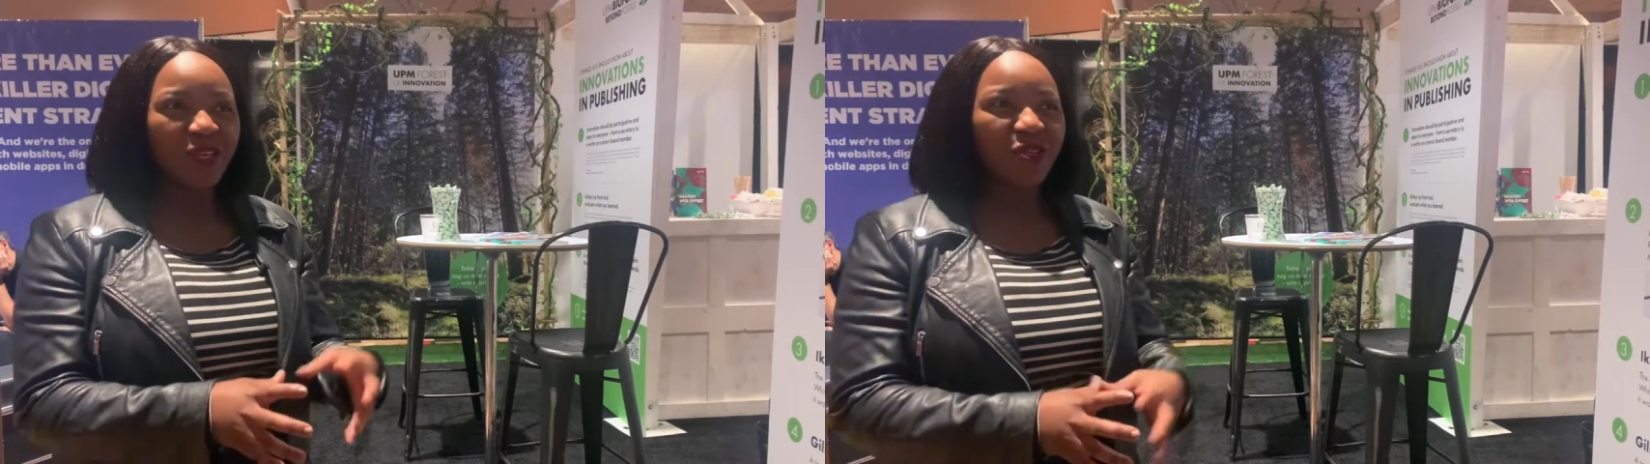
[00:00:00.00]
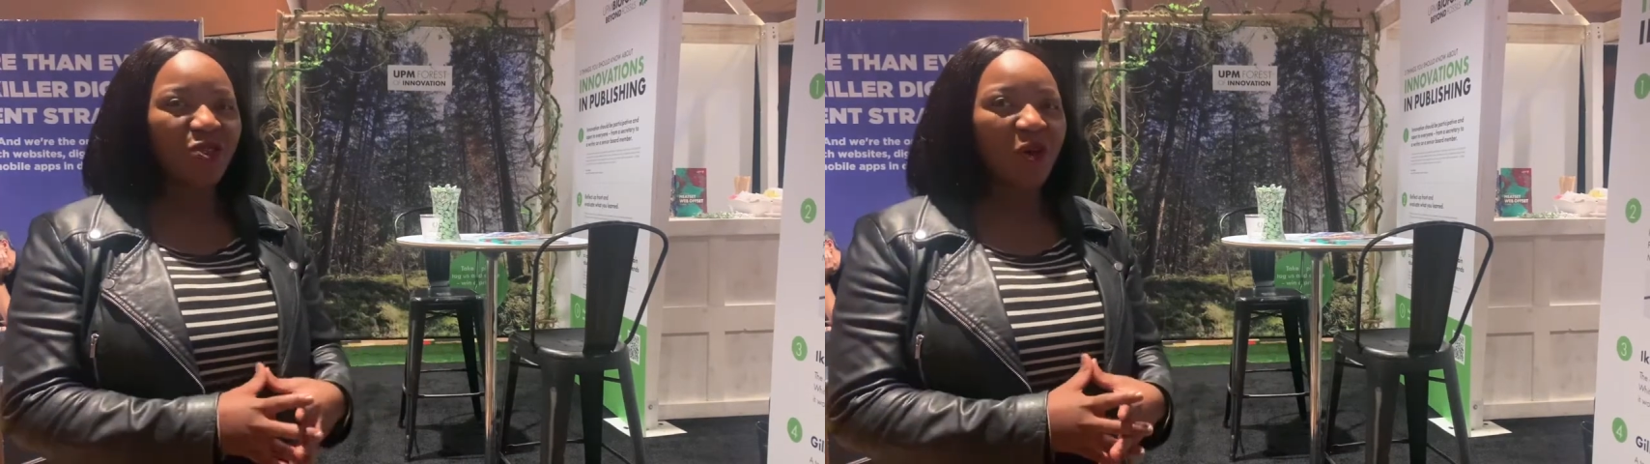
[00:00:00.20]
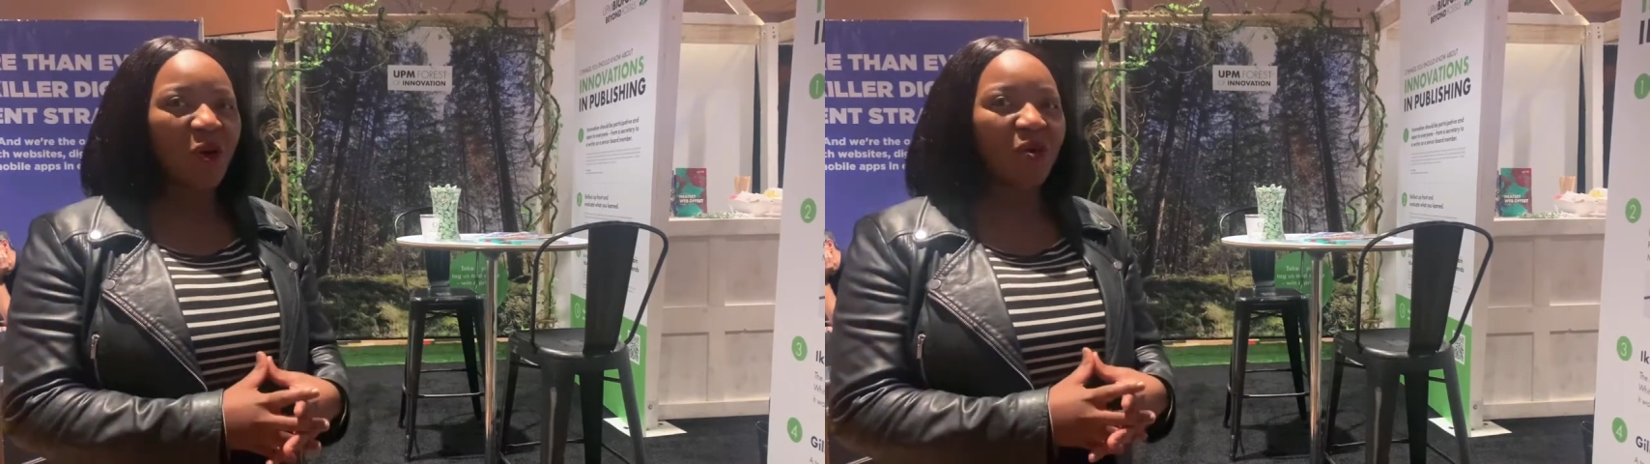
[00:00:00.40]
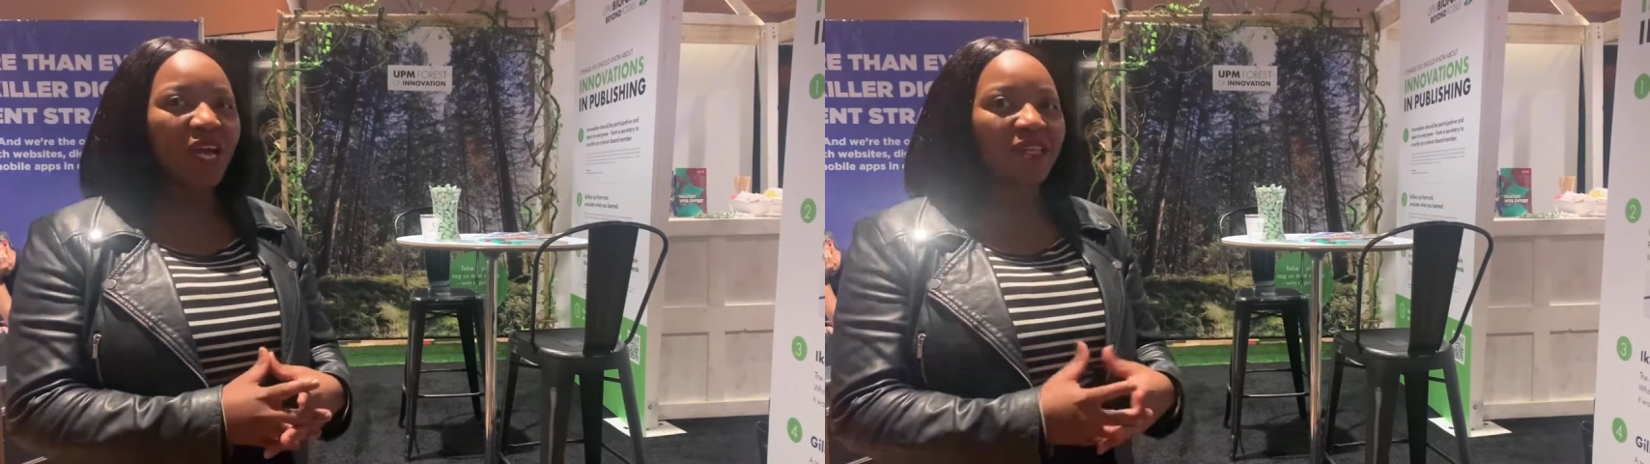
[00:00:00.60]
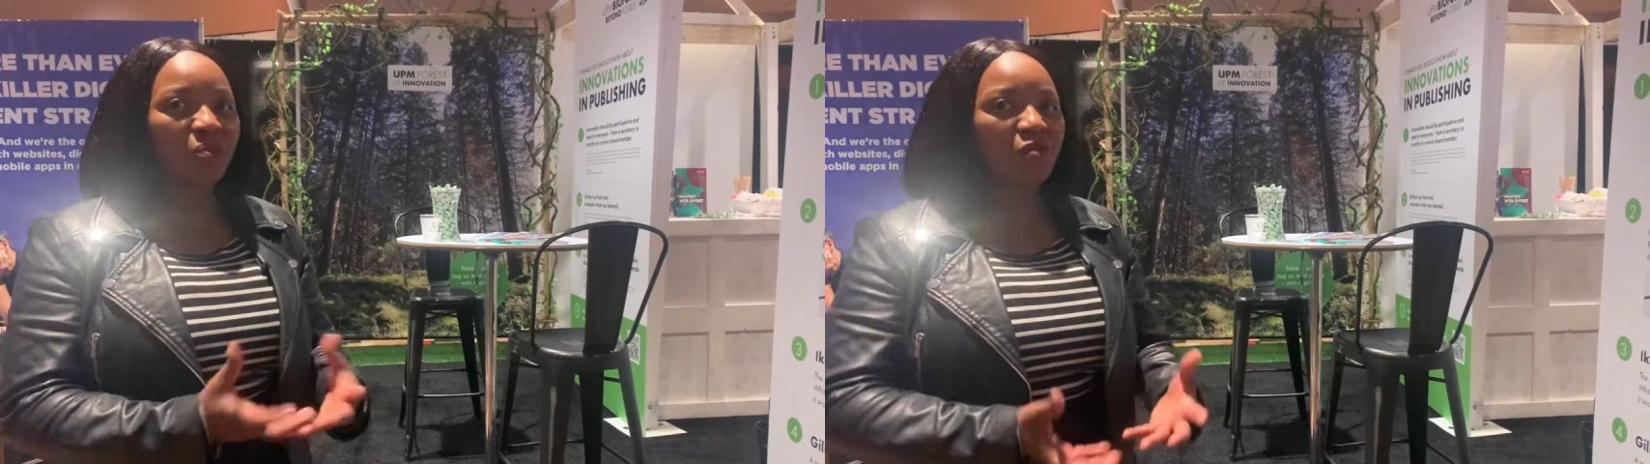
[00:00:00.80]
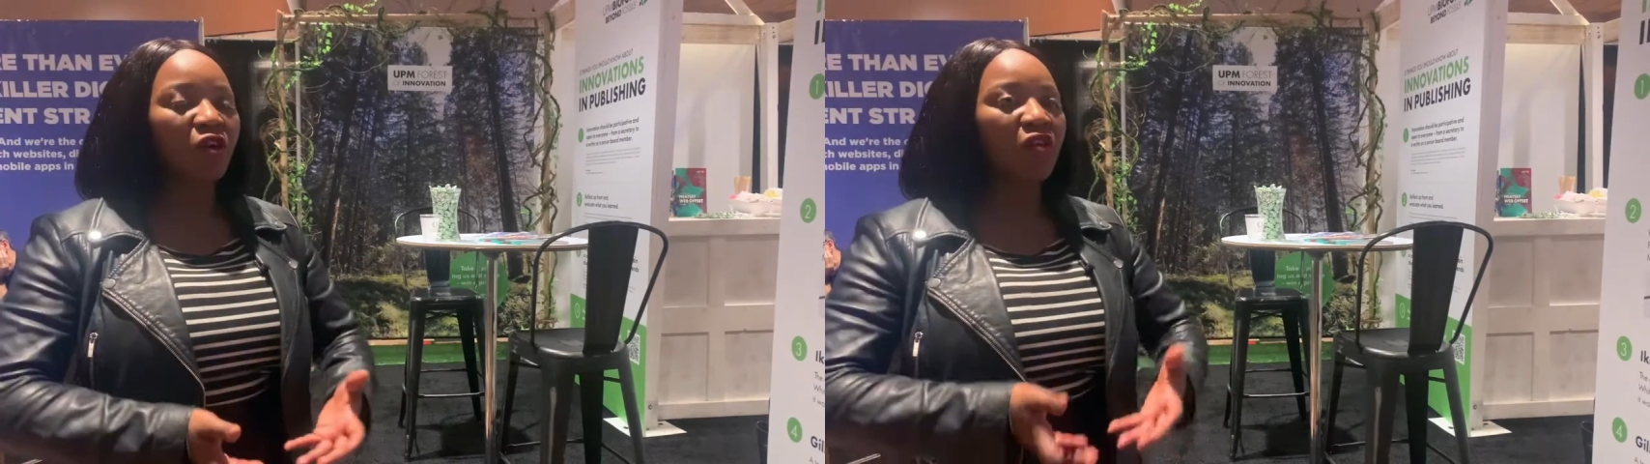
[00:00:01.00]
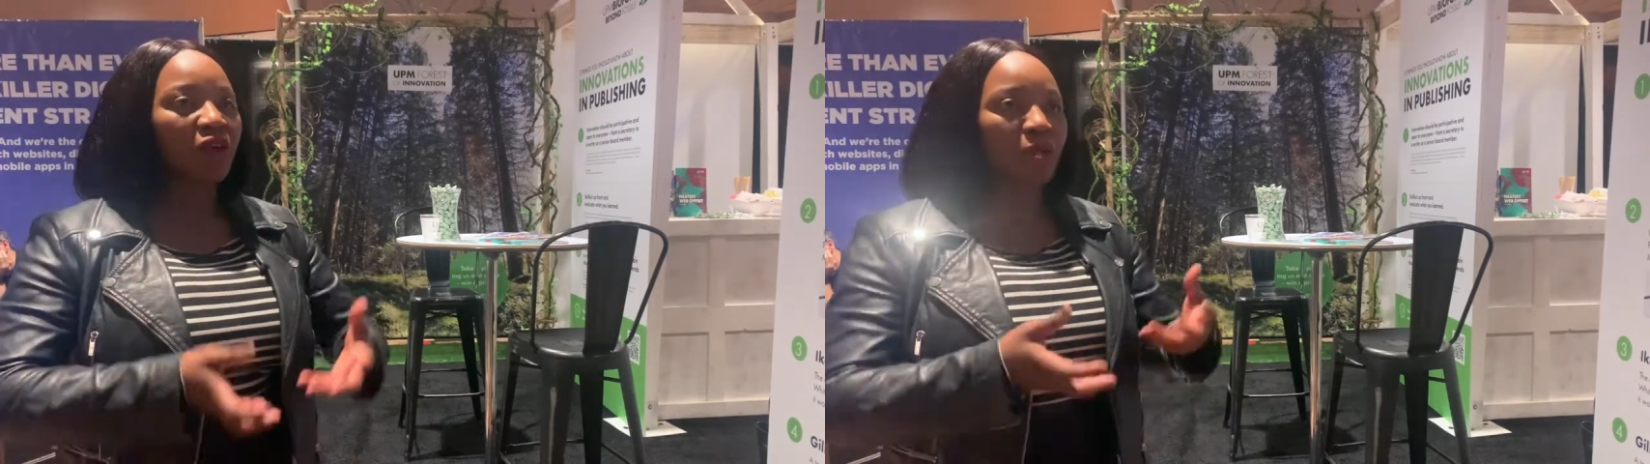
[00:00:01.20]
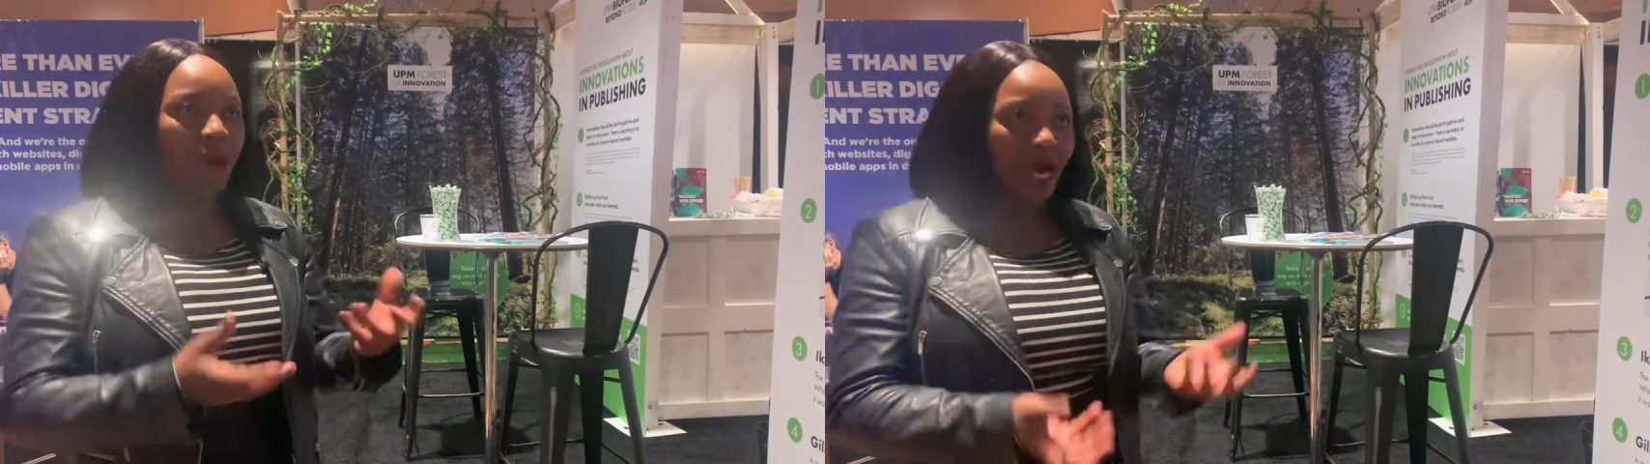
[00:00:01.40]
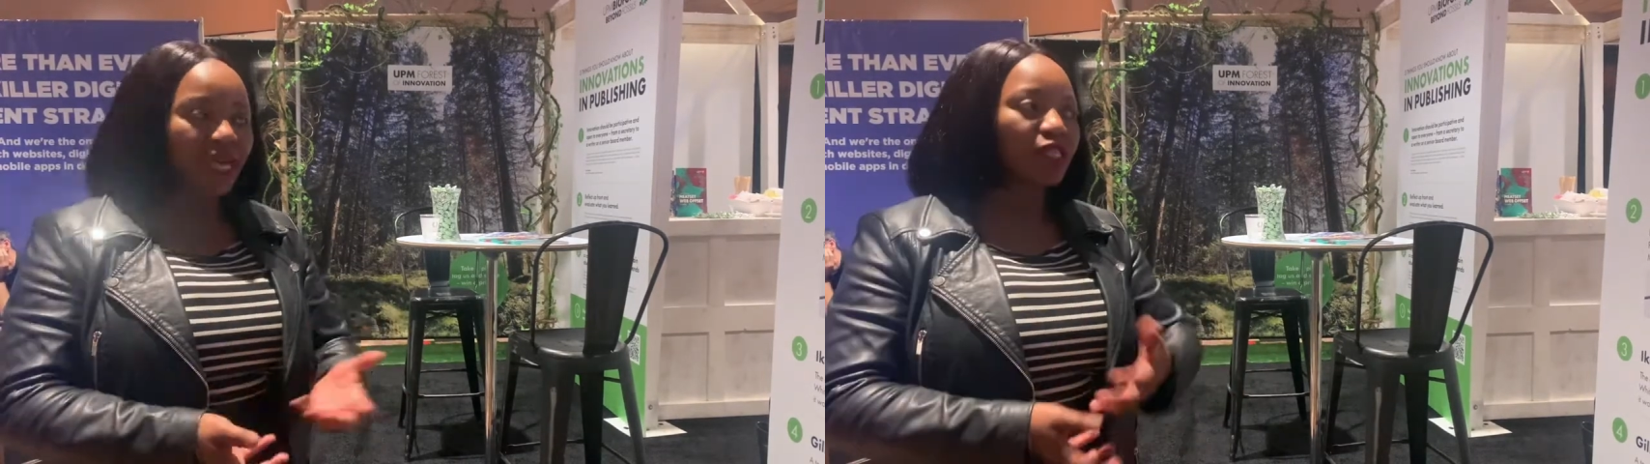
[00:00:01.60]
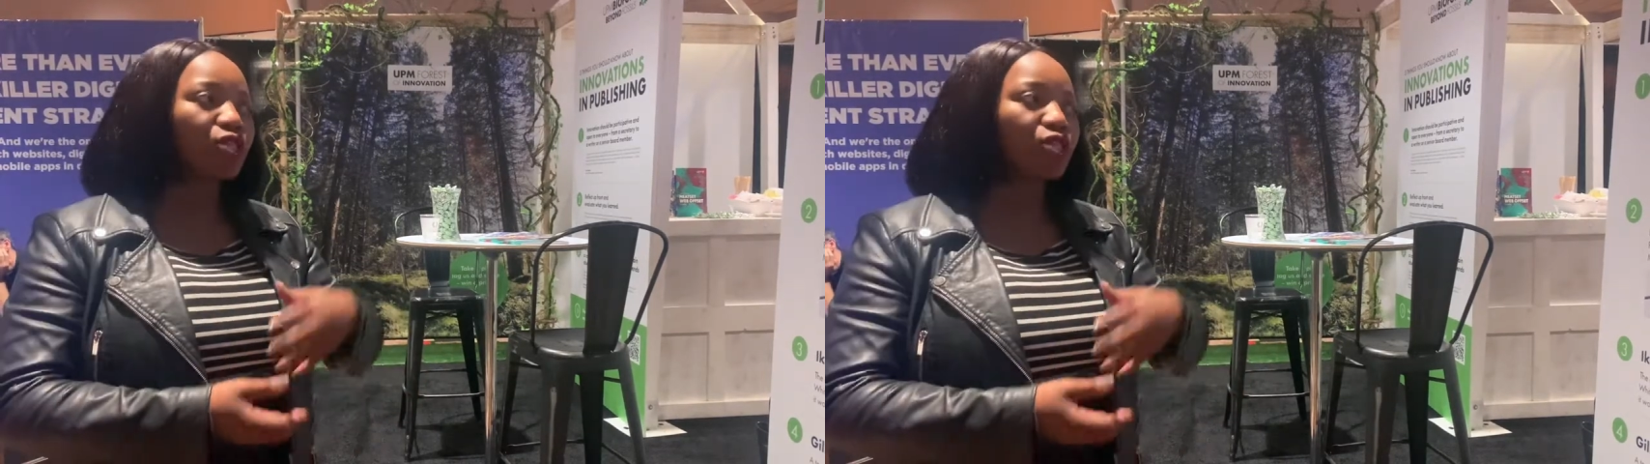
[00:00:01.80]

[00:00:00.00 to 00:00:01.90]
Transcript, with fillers: So now that we've got that back and it